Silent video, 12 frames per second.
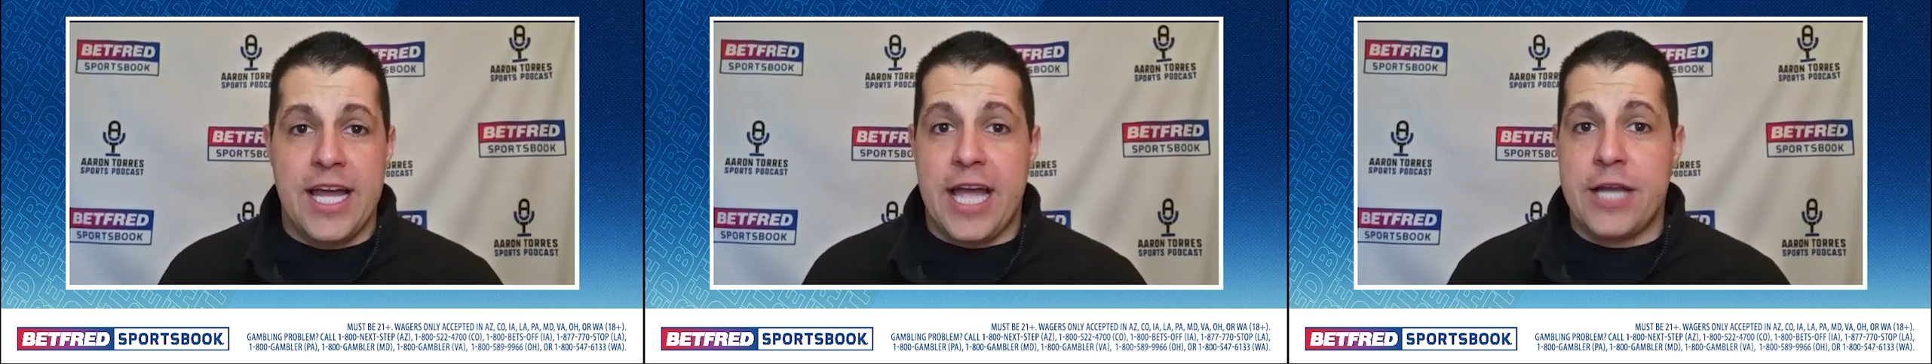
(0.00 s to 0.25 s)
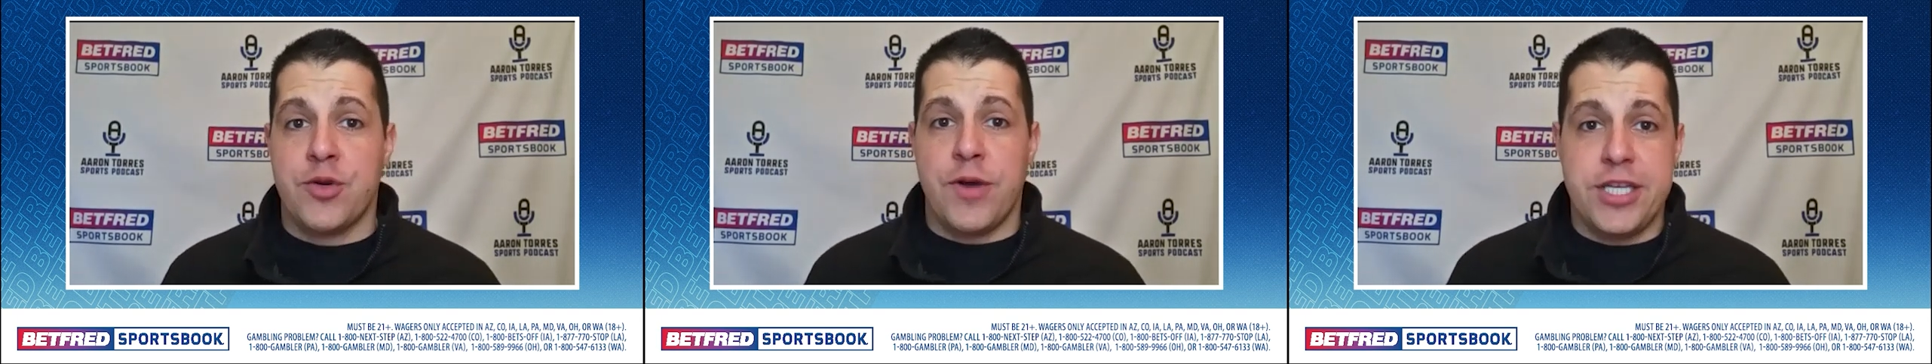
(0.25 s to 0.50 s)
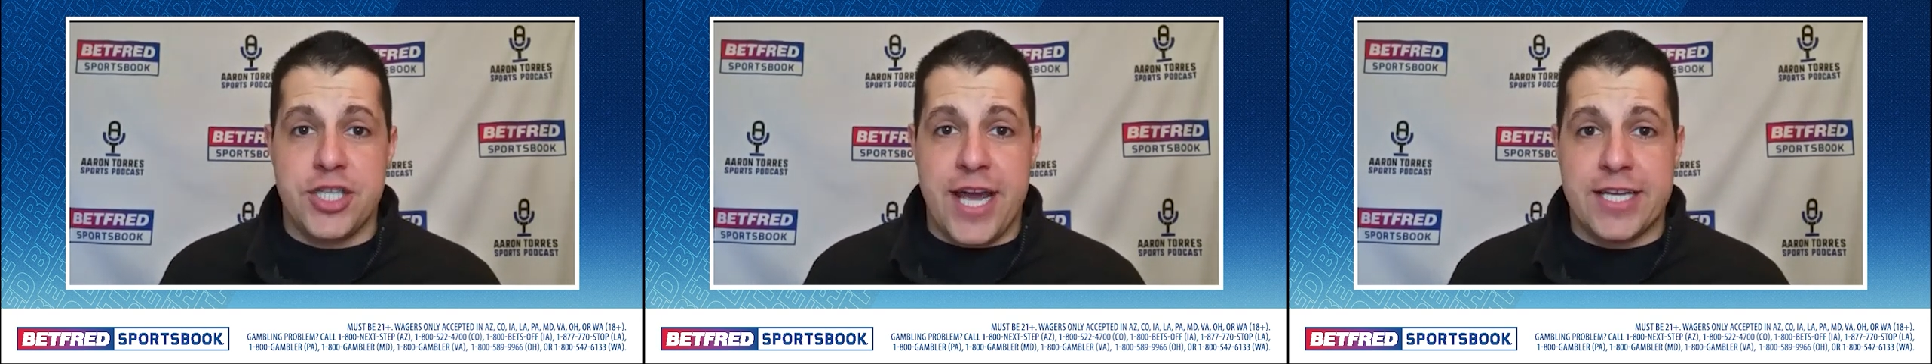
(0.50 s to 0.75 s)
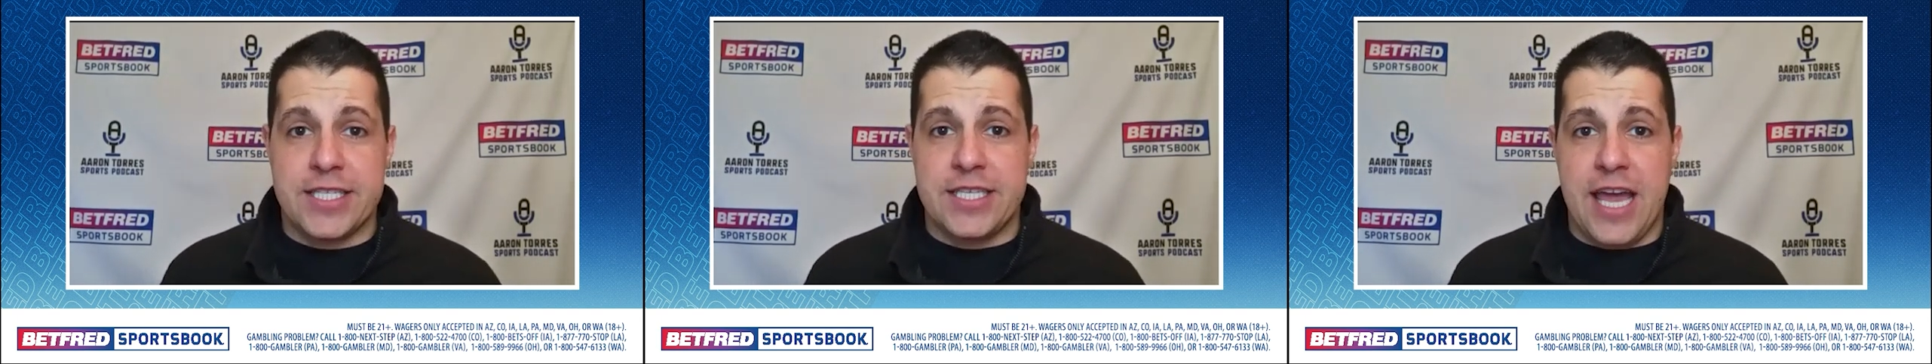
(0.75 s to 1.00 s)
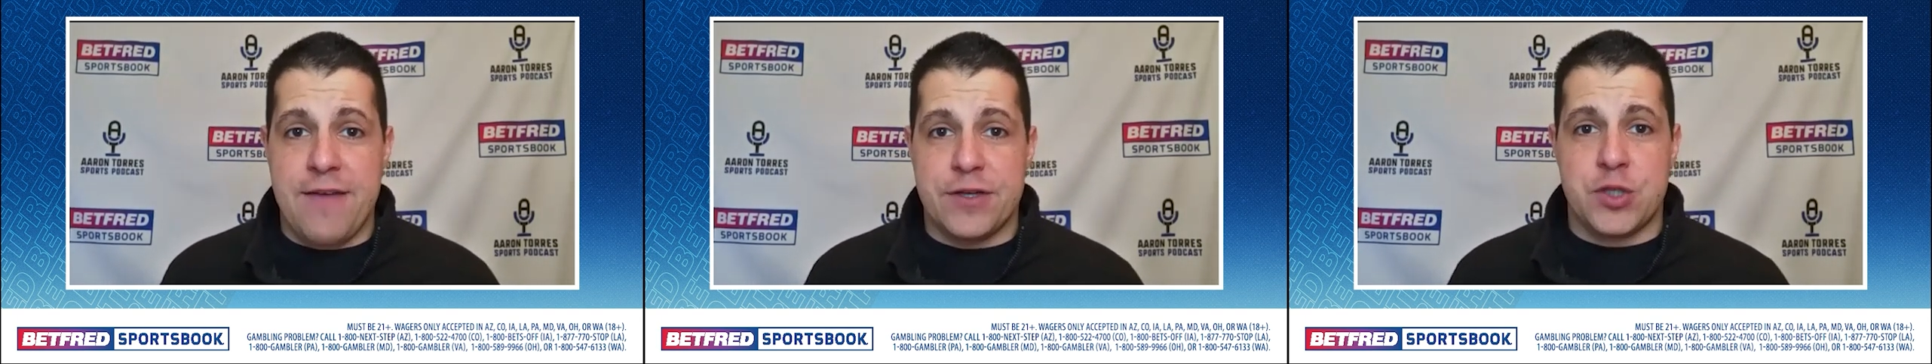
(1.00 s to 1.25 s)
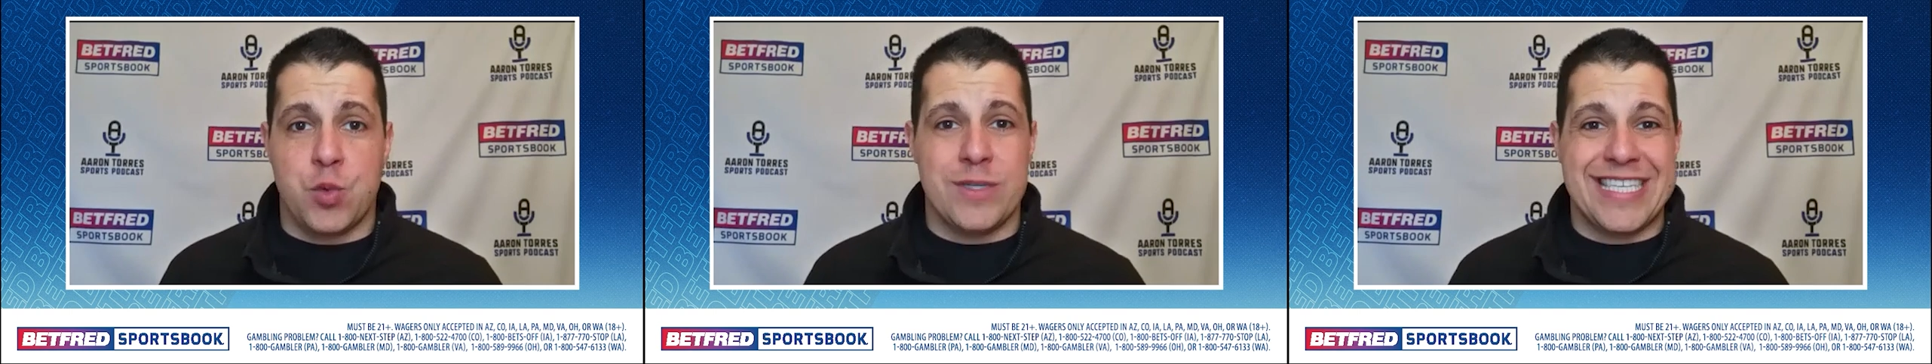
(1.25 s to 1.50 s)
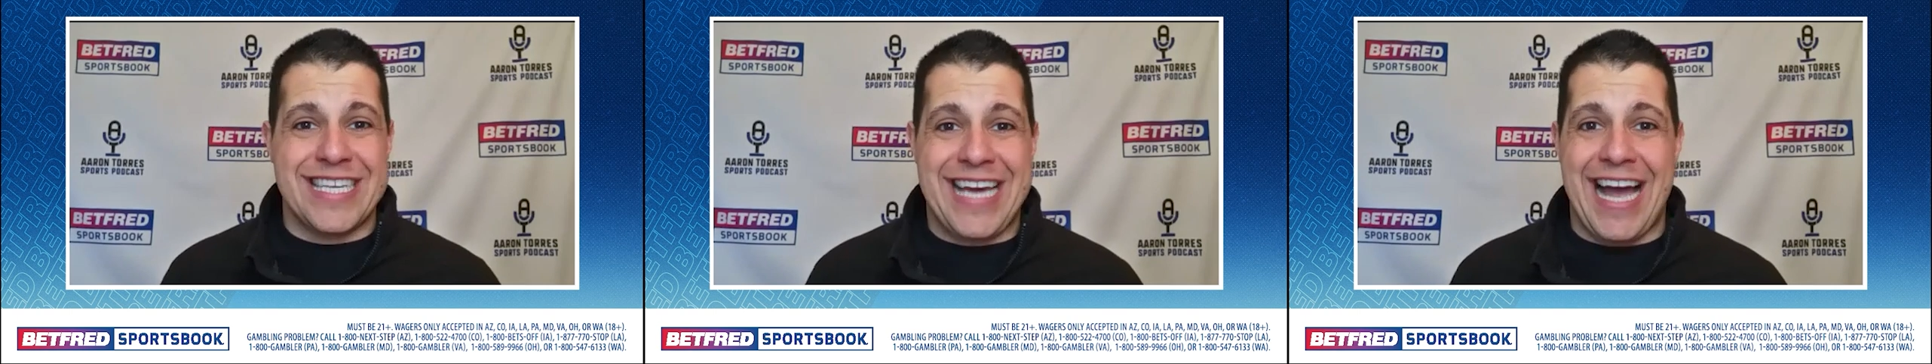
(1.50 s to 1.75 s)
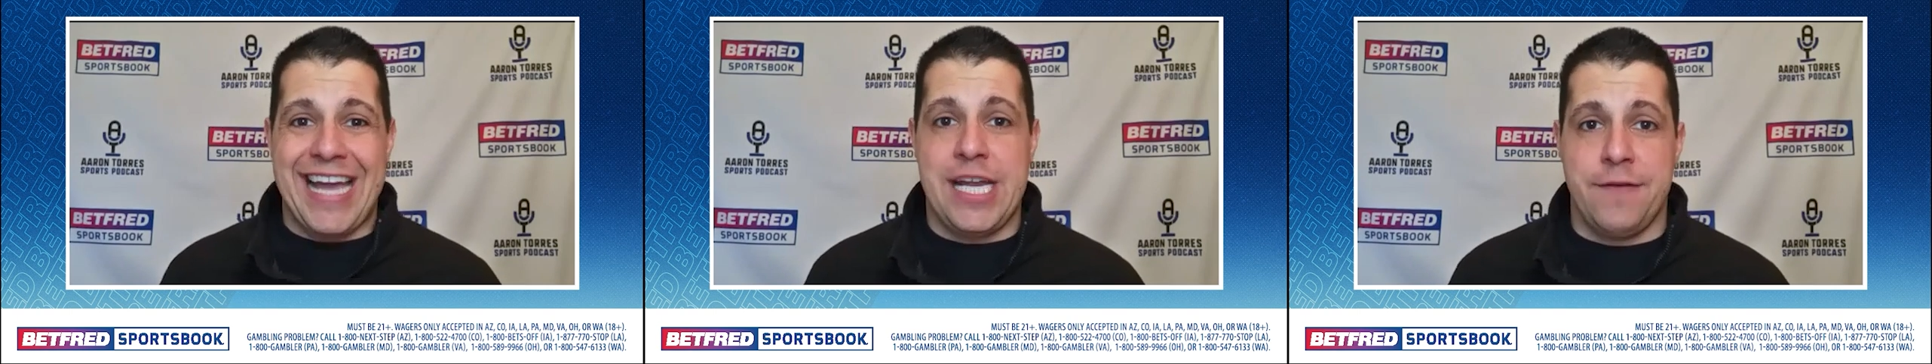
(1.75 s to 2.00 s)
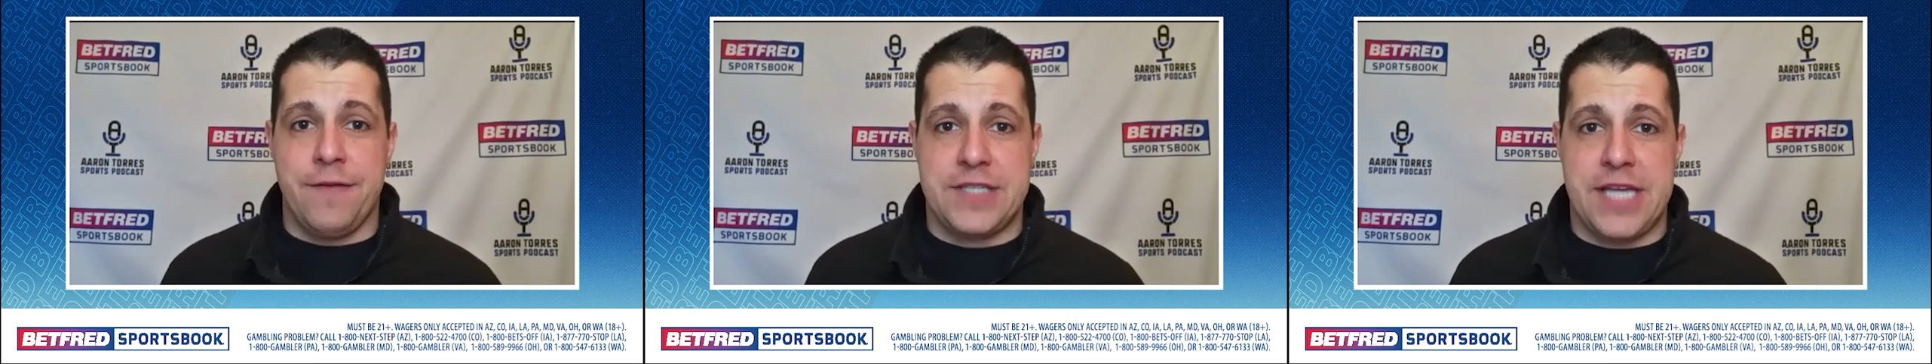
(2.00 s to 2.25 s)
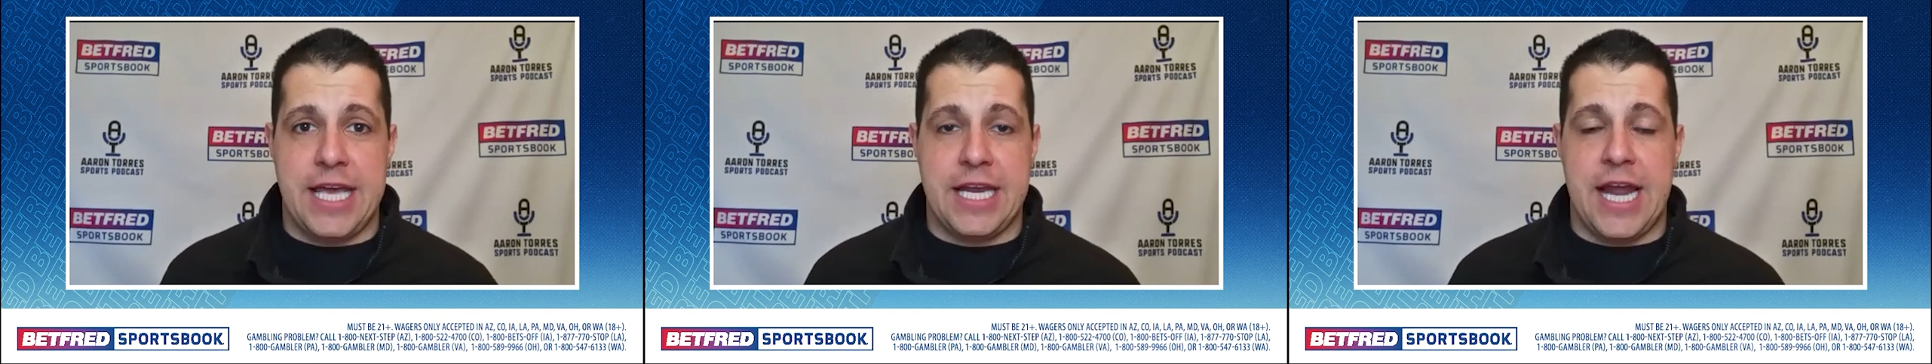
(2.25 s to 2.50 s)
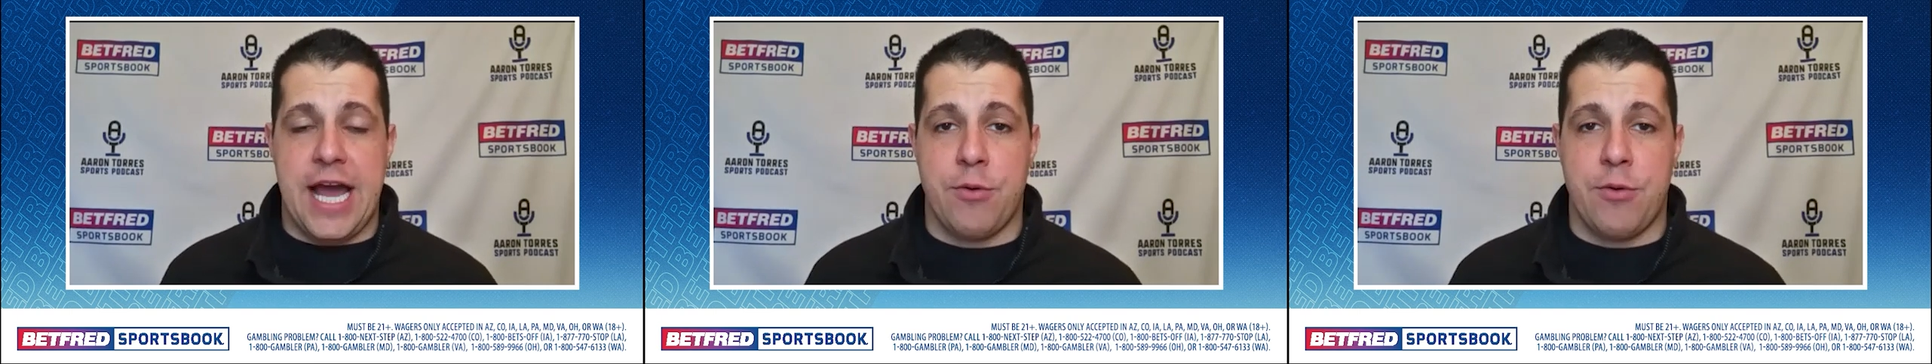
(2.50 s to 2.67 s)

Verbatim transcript: And Trayce Jackson Davis was kind of taken